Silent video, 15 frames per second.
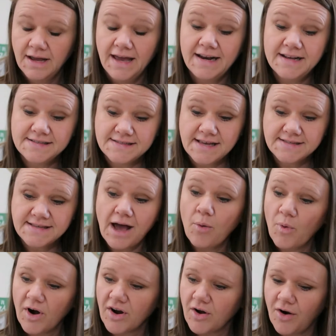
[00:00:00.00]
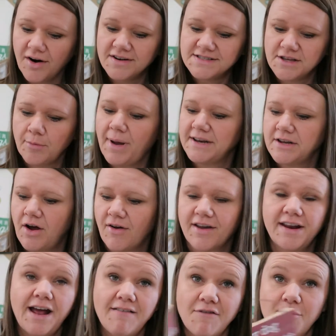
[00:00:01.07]
And it says, I work hard so my doll
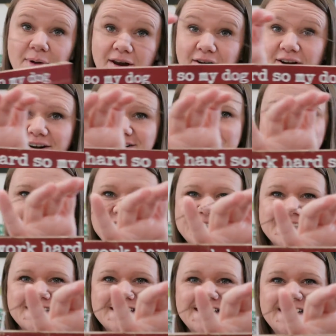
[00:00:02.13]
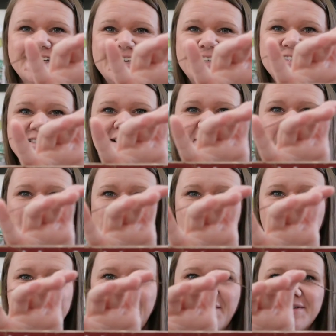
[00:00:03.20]
can have a better Christmas. So we
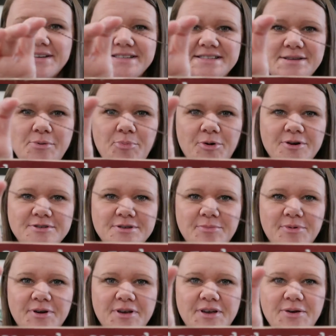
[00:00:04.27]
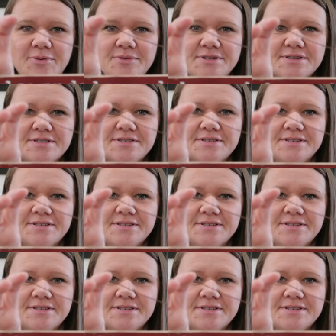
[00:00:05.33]
thought that was super cute.